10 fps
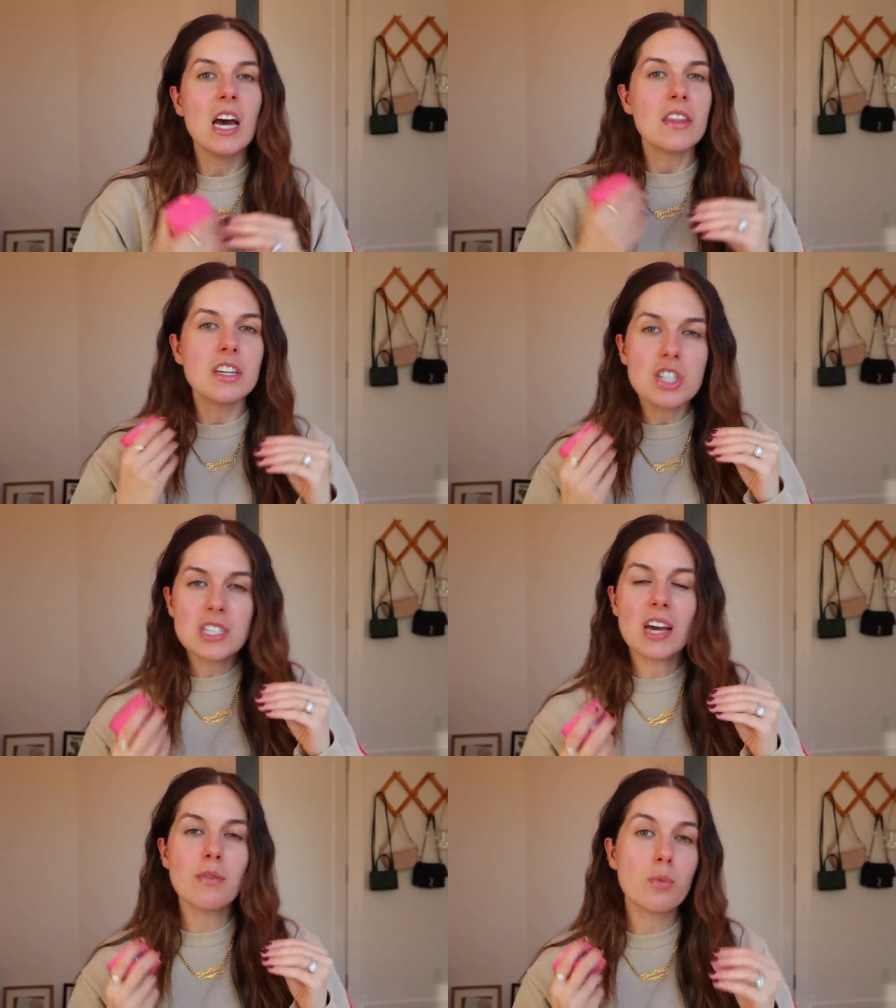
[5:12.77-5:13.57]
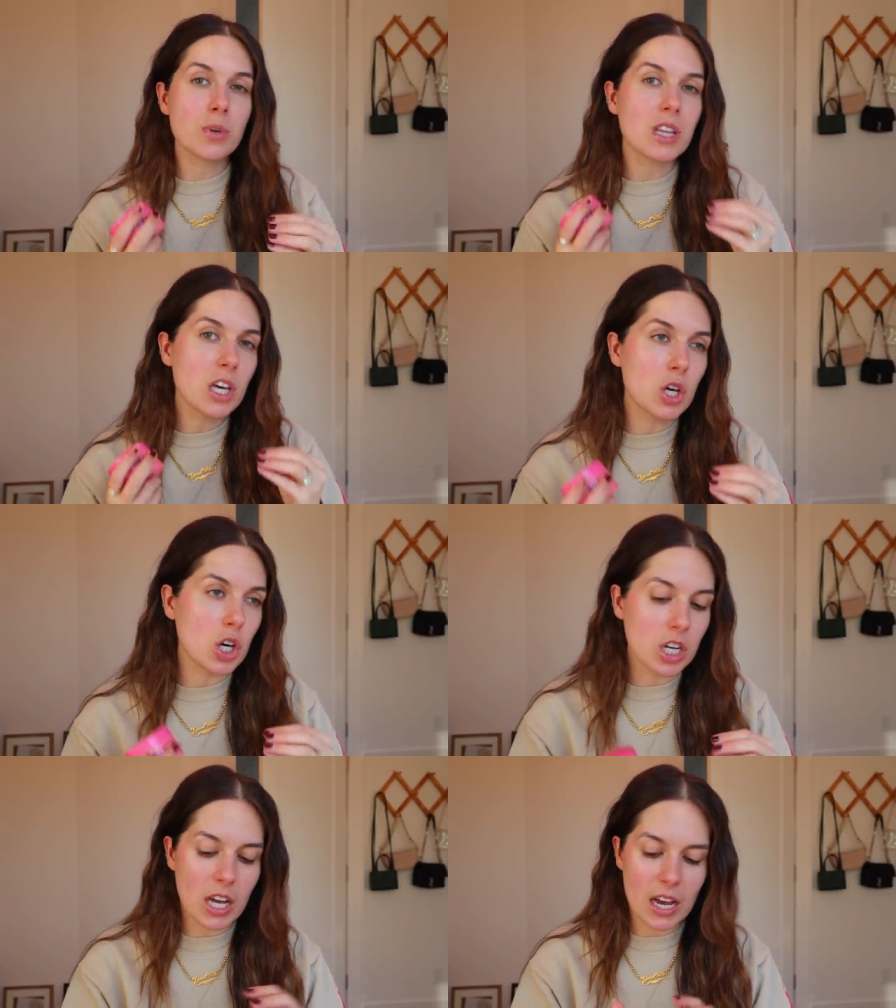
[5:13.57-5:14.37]
They just have a really
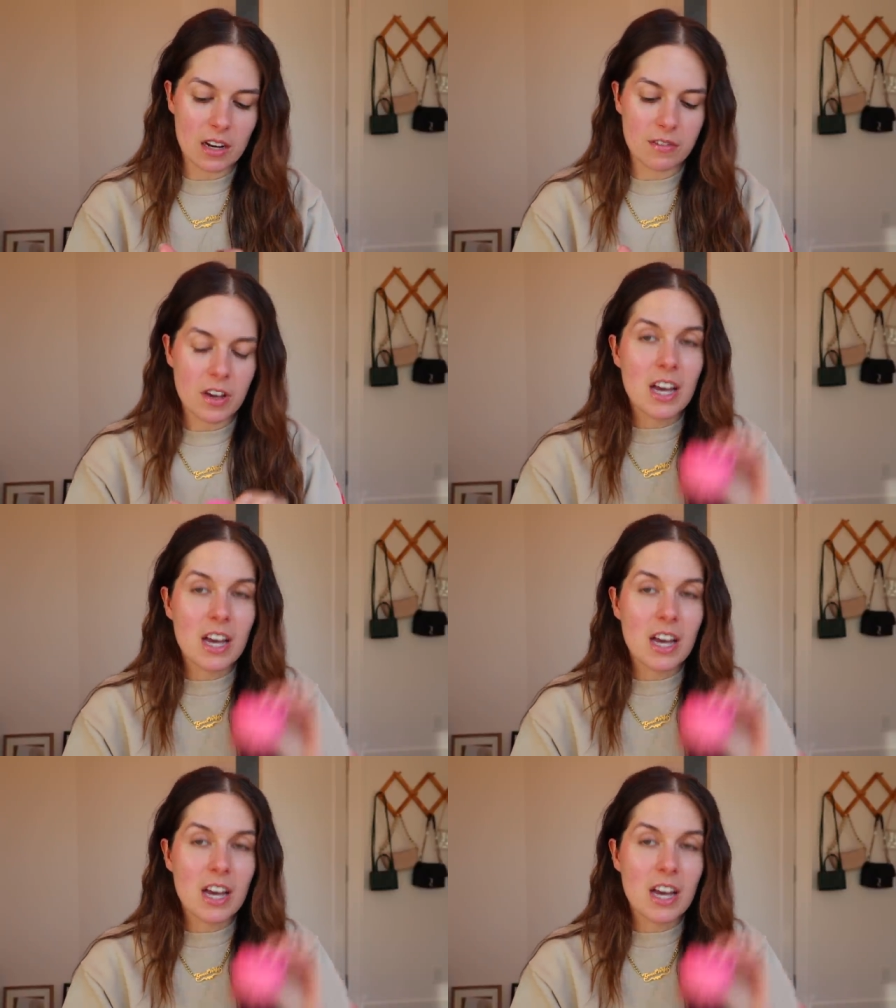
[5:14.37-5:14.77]
good kind of